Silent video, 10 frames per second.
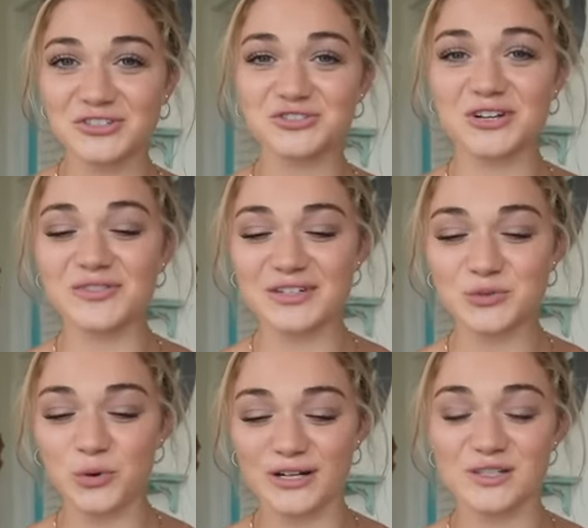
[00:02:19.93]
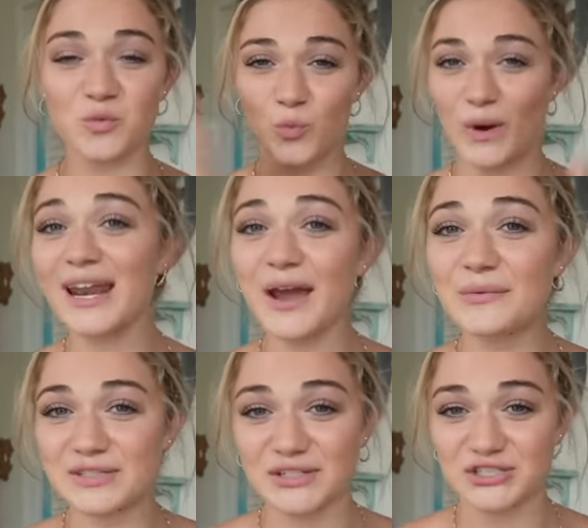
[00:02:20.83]
driven towards when I
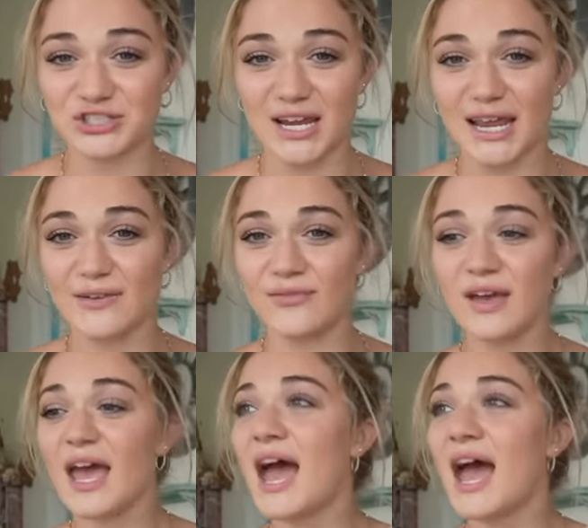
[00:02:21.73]
was gonna shave.